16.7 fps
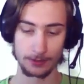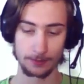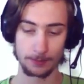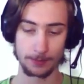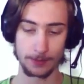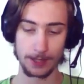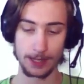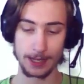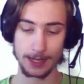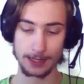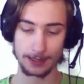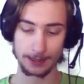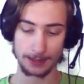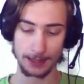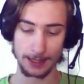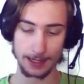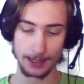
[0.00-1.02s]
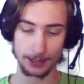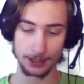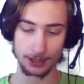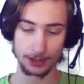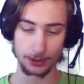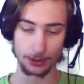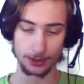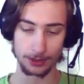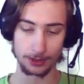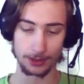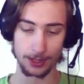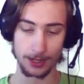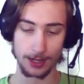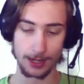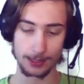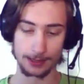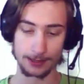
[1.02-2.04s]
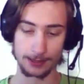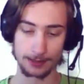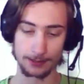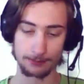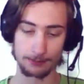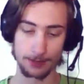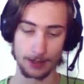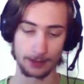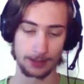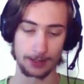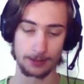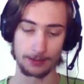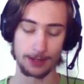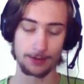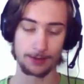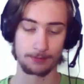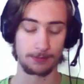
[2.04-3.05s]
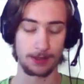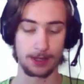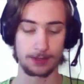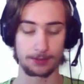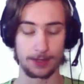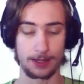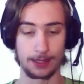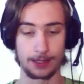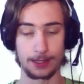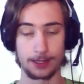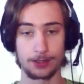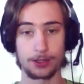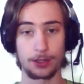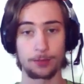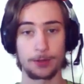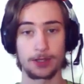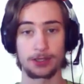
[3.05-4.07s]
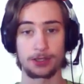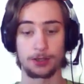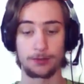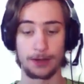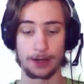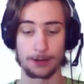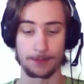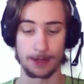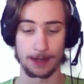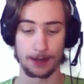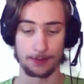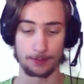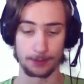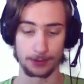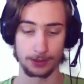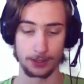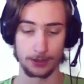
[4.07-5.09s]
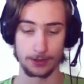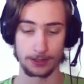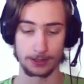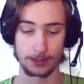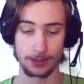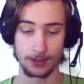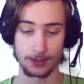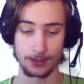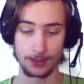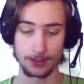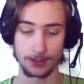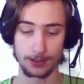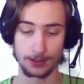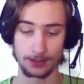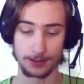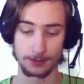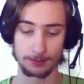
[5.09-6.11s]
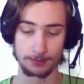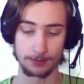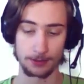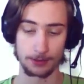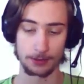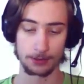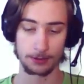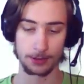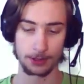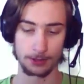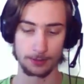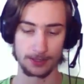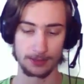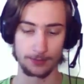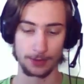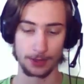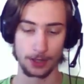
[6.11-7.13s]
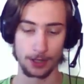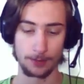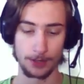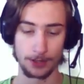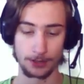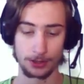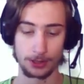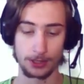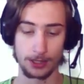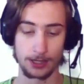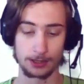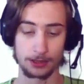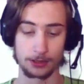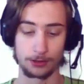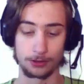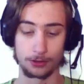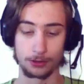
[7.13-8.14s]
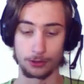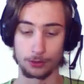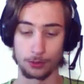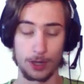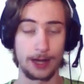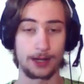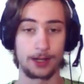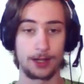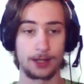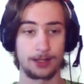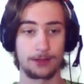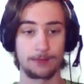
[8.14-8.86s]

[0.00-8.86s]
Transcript: But then she's also got, okay, no, not really. Her super is still very powerful, so as long as you do a specific combo, she can still do quite a lot.